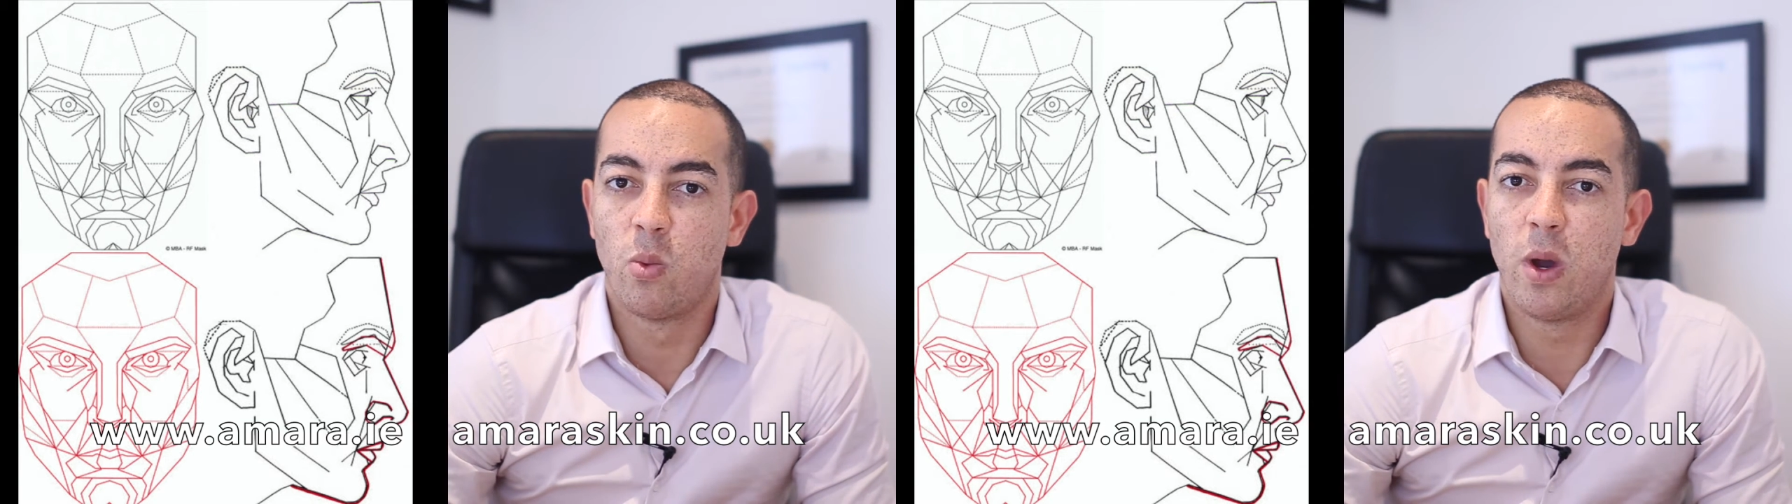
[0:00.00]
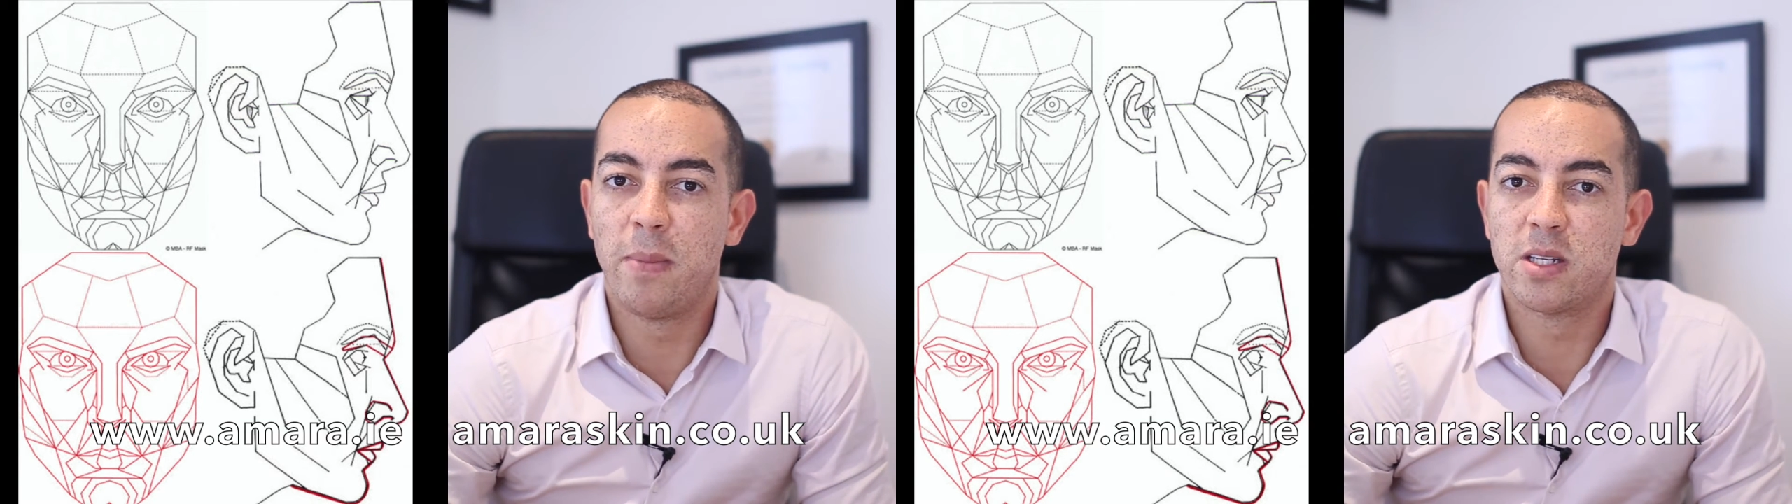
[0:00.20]

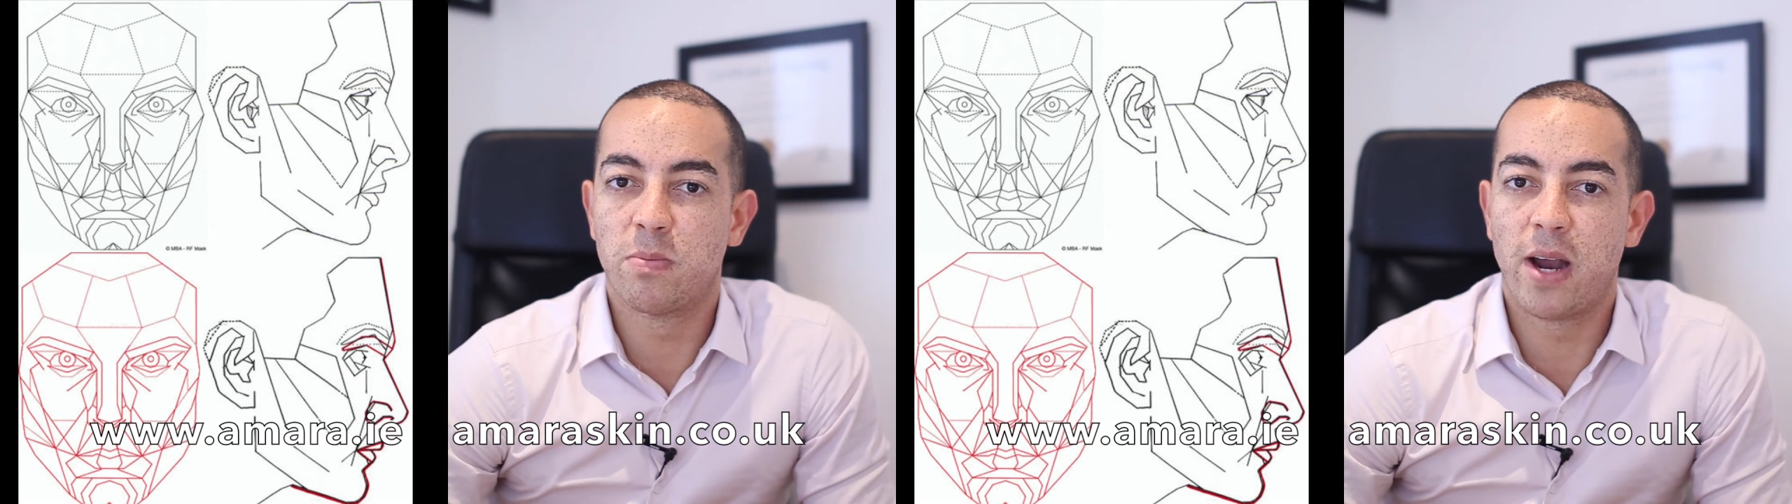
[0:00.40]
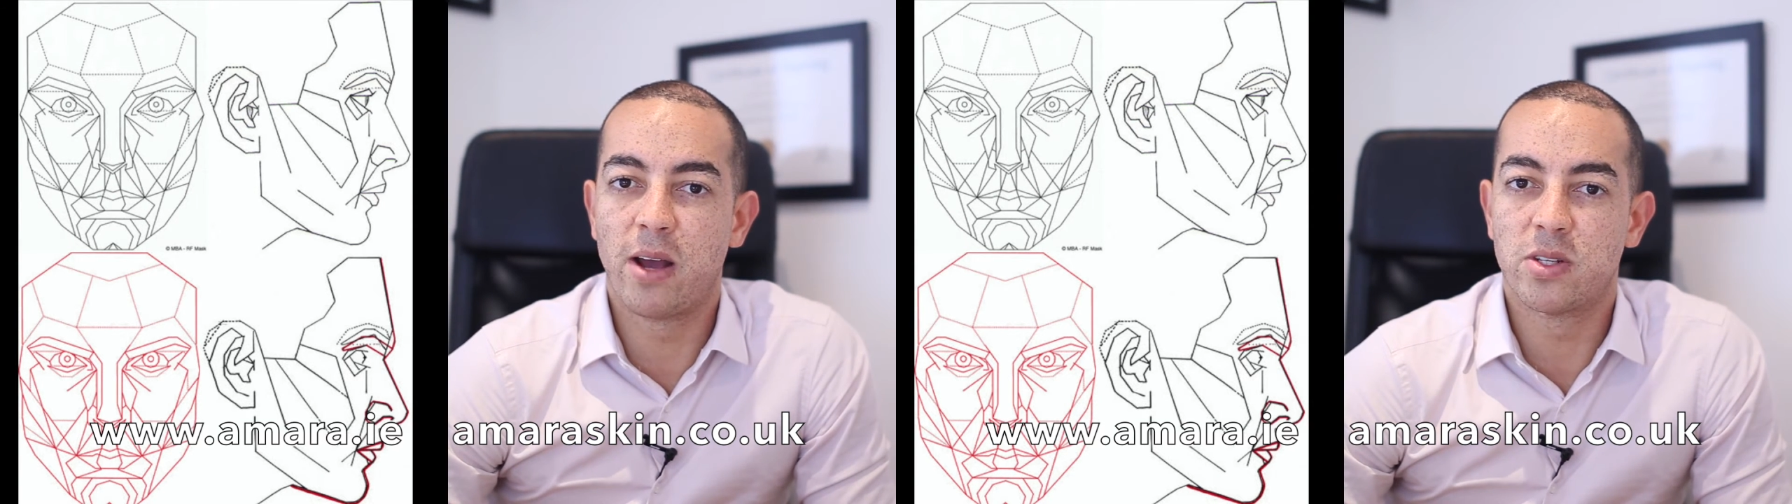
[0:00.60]
Women's
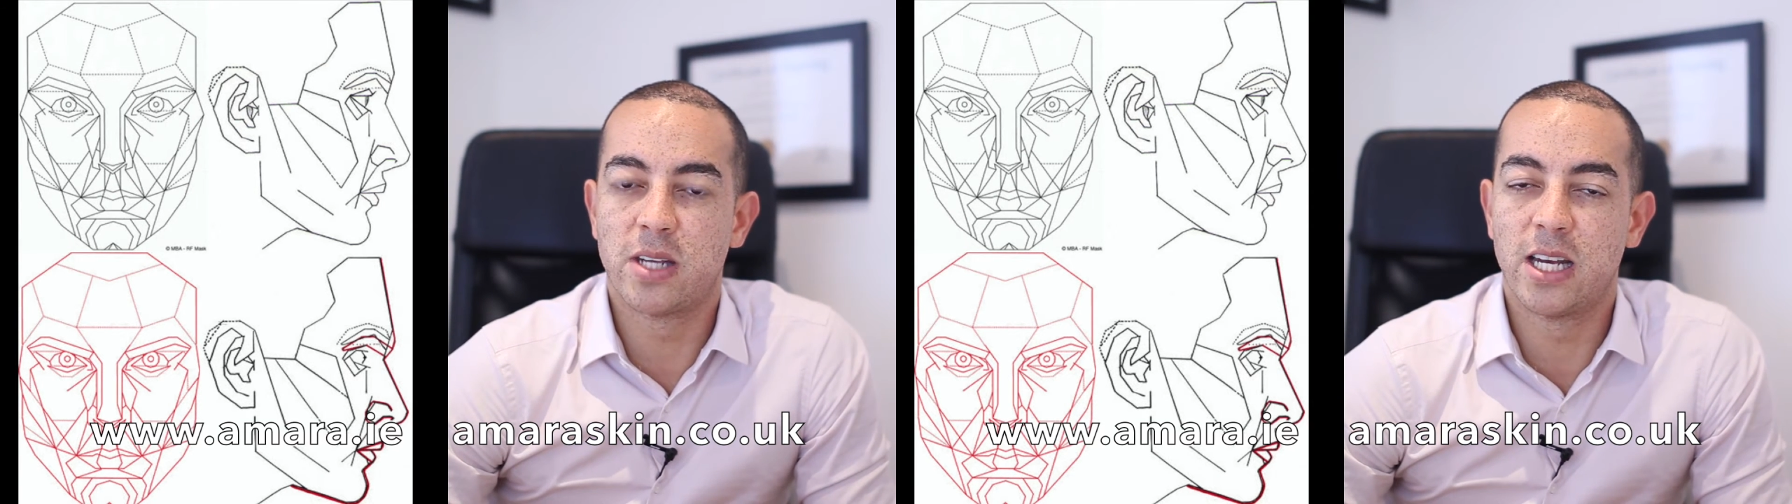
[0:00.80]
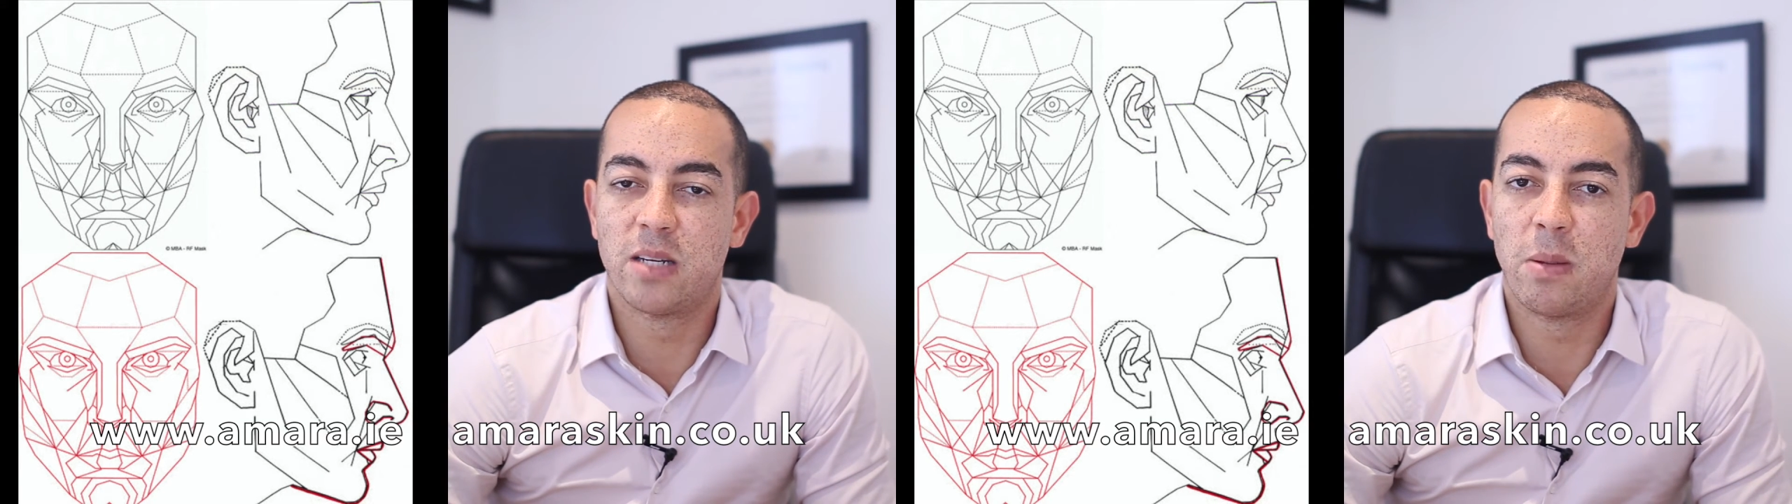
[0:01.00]
brows
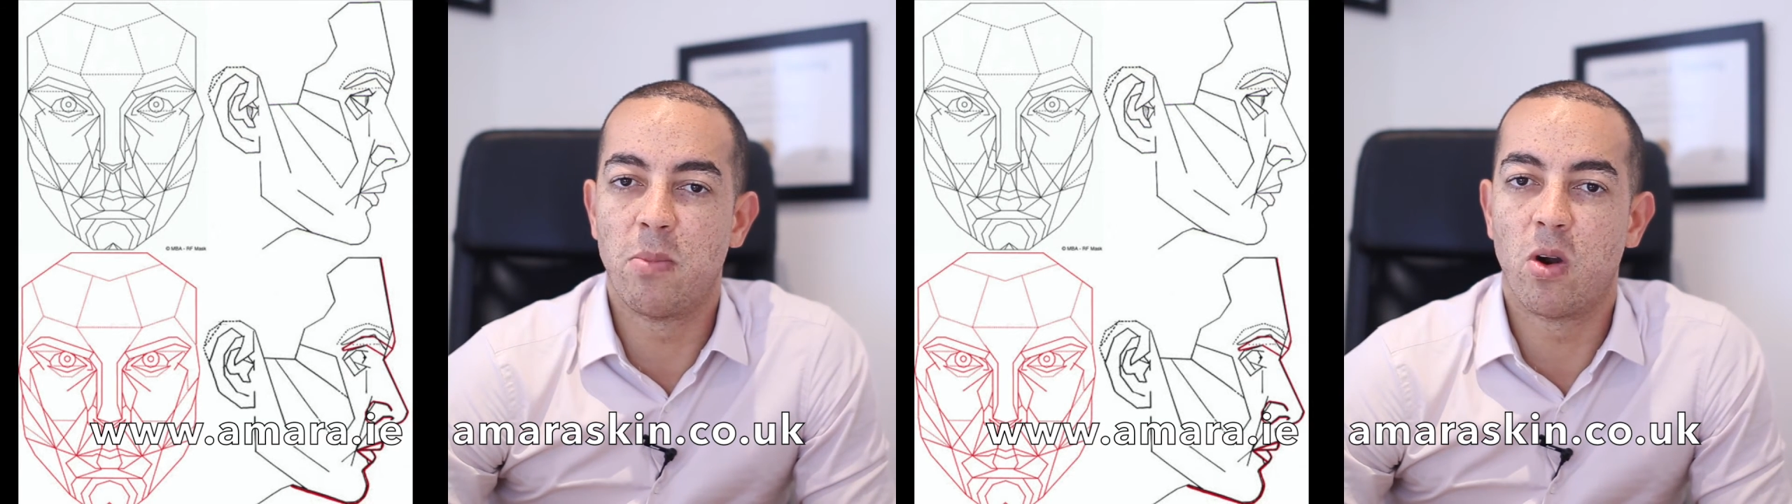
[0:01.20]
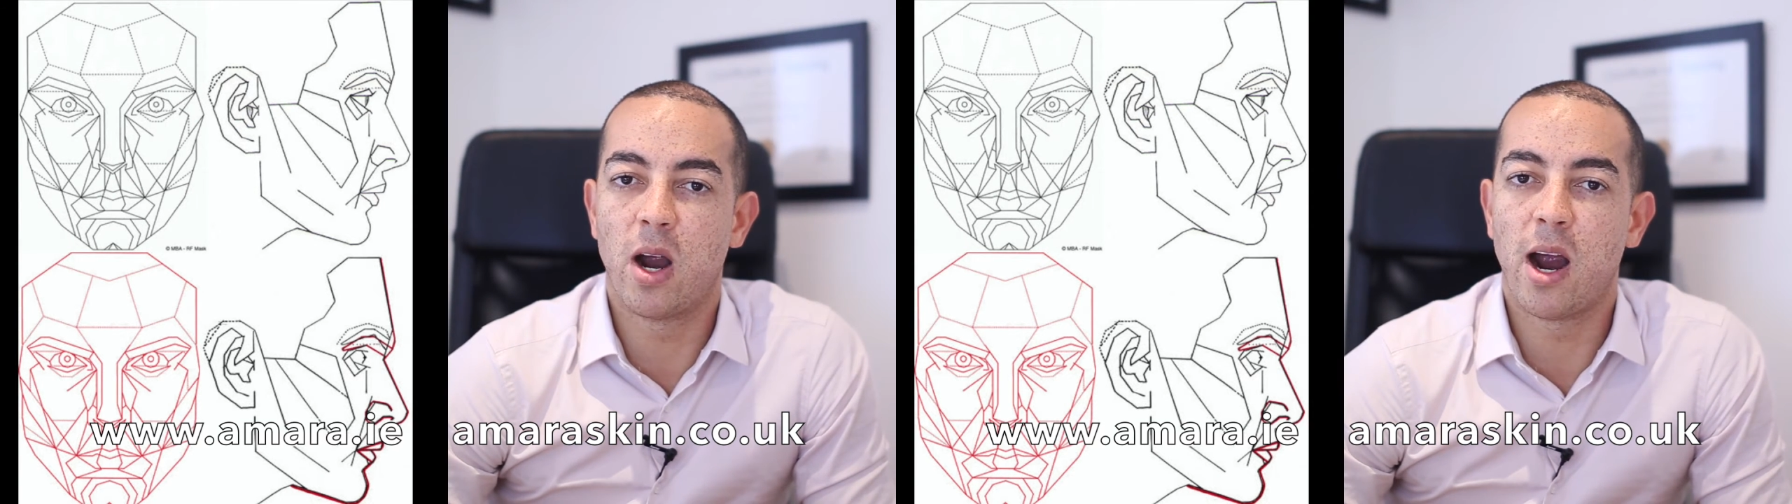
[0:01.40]
tend to be
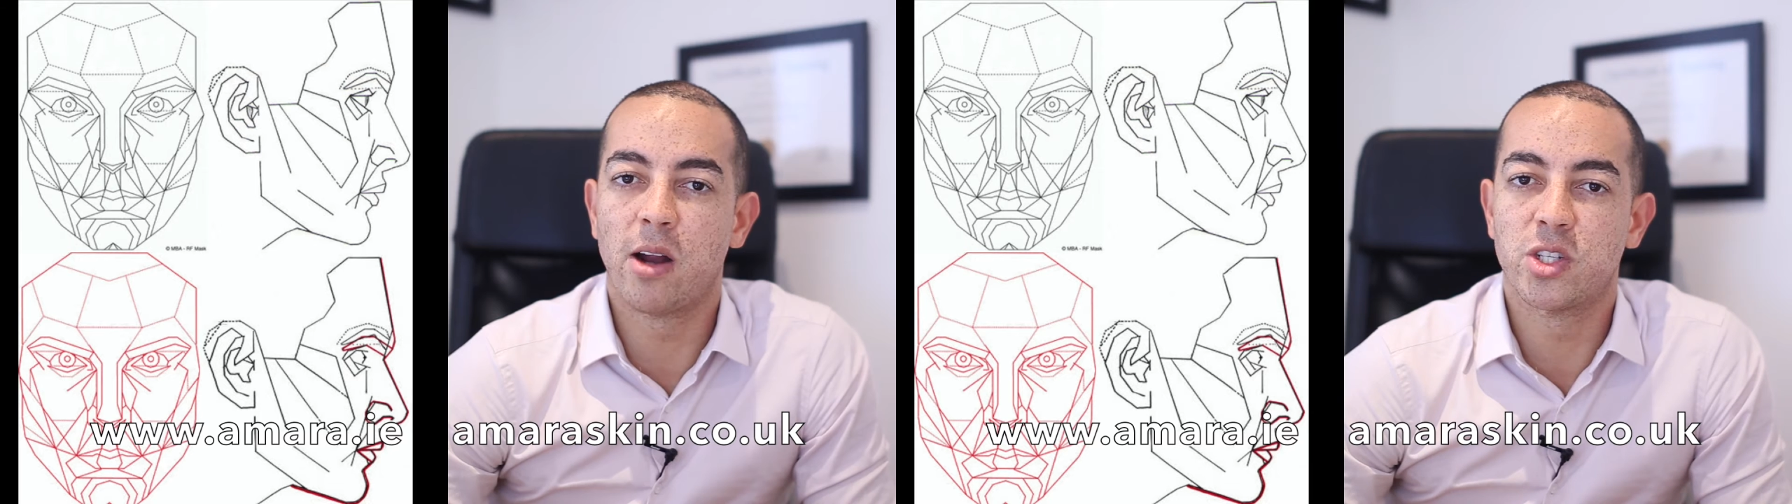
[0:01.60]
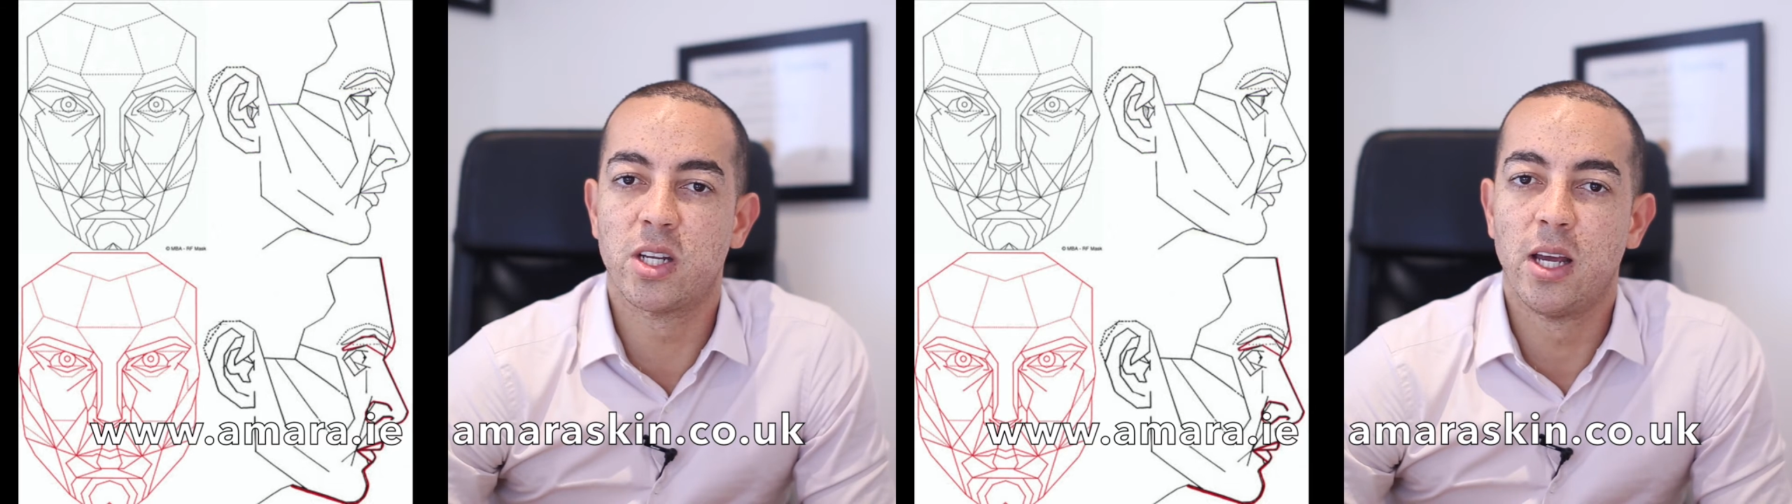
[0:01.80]
more
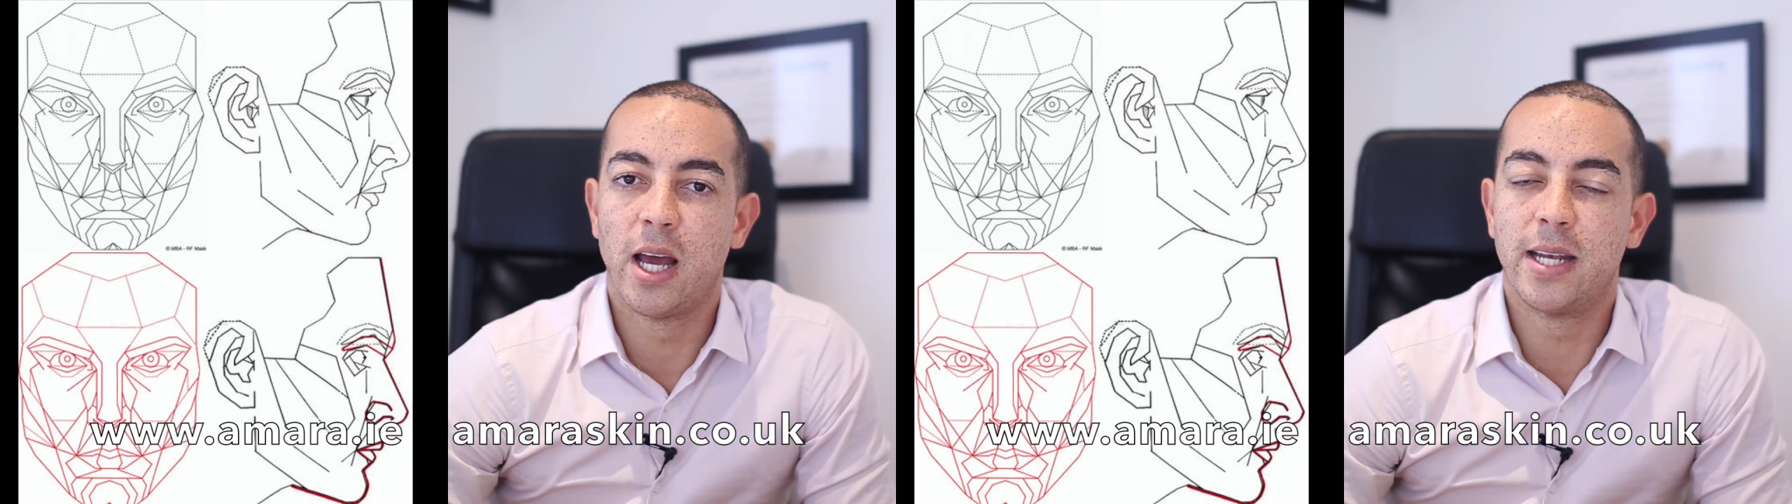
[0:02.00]
arched